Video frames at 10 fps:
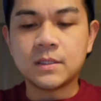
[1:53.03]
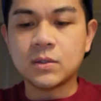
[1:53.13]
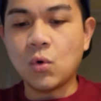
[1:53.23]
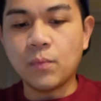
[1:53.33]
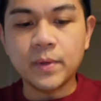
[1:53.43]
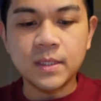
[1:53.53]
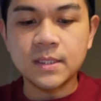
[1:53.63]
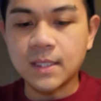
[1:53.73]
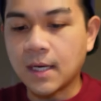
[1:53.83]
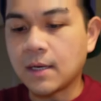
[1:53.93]
just open
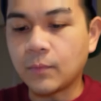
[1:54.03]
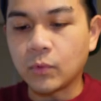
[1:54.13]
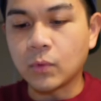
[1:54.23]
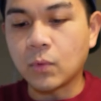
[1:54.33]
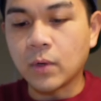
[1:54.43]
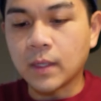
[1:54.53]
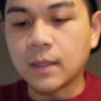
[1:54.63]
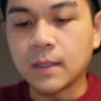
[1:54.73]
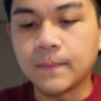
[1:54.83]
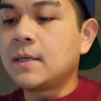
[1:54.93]
this guy up real quick
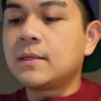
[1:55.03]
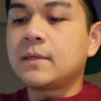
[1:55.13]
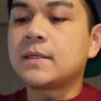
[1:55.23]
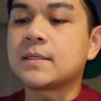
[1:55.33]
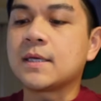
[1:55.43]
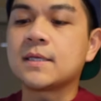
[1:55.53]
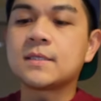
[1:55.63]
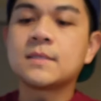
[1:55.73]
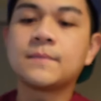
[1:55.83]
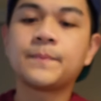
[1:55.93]
then. Look at this,
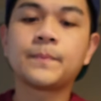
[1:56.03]
guys.